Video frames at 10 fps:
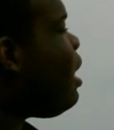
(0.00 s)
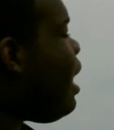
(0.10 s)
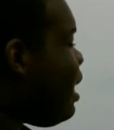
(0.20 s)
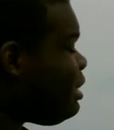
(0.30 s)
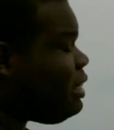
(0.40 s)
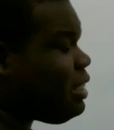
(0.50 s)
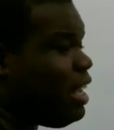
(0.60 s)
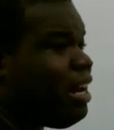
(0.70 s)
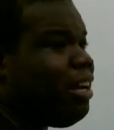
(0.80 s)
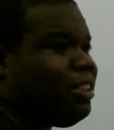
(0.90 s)
edges
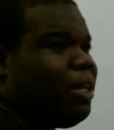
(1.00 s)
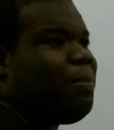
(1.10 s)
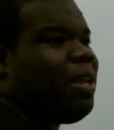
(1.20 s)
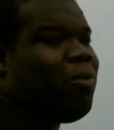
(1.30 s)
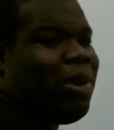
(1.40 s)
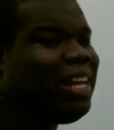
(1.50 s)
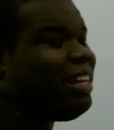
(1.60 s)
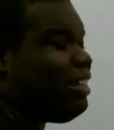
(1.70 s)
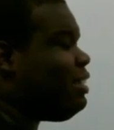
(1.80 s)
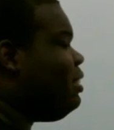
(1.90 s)
can also be
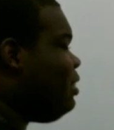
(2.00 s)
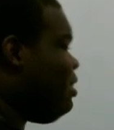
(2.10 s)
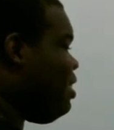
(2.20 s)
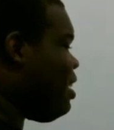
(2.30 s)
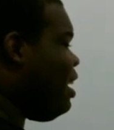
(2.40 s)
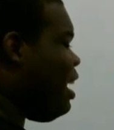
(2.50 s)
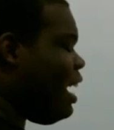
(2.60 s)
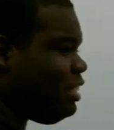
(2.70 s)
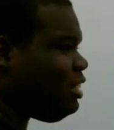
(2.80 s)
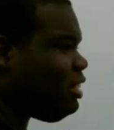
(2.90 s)
weighted. Okay,
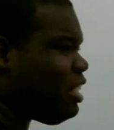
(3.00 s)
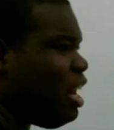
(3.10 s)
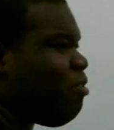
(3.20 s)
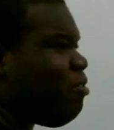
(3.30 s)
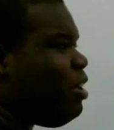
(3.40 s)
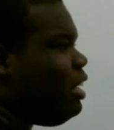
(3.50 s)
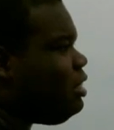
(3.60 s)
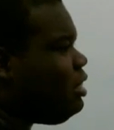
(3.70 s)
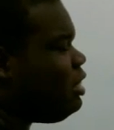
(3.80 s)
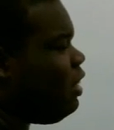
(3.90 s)
edges can have
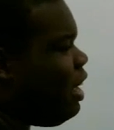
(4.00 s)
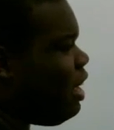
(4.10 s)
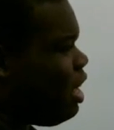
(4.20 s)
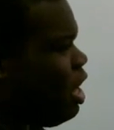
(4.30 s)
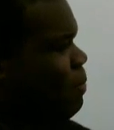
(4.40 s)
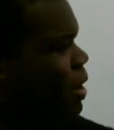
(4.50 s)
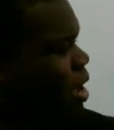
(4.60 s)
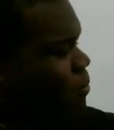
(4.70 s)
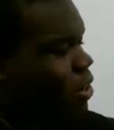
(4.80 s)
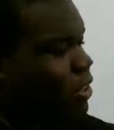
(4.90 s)
weights. So like in
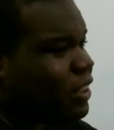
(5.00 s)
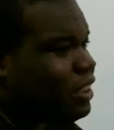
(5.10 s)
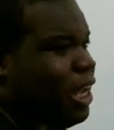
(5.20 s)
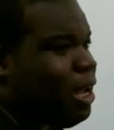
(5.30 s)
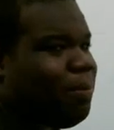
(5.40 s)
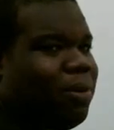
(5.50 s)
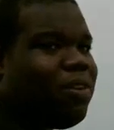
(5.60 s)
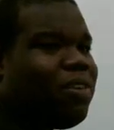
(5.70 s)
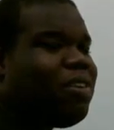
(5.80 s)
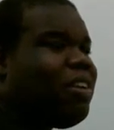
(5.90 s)
my first
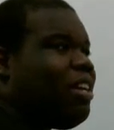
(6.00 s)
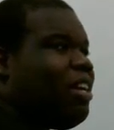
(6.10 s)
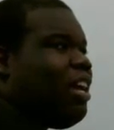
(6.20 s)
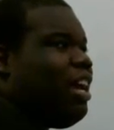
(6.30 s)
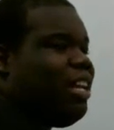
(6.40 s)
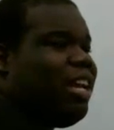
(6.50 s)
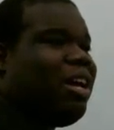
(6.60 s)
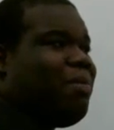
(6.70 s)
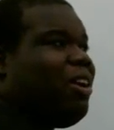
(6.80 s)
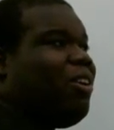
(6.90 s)
example in the
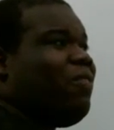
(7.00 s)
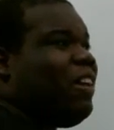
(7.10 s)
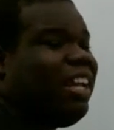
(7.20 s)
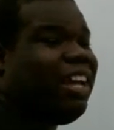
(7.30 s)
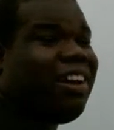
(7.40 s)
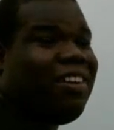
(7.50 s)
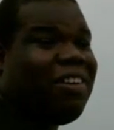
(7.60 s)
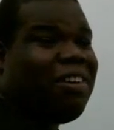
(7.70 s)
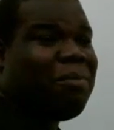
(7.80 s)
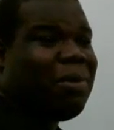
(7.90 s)
other
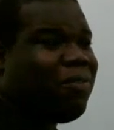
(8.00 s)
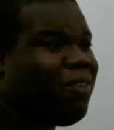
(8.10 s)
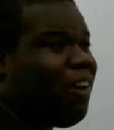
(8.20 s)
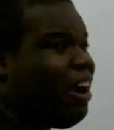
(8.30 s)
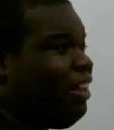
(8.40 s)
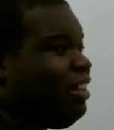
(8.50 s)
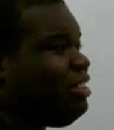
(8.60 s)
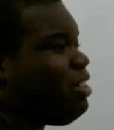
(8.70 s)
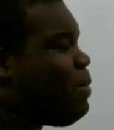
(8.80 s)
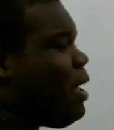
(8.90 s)
video before I
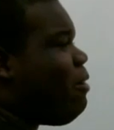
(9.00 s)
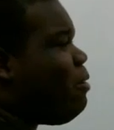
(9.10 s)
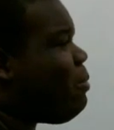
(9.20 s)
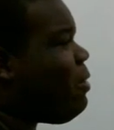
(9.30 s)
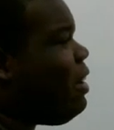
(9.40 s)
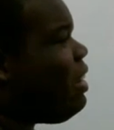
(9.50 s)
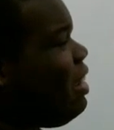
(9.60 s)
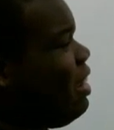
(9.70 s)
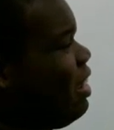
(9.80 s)
took a bathroom break,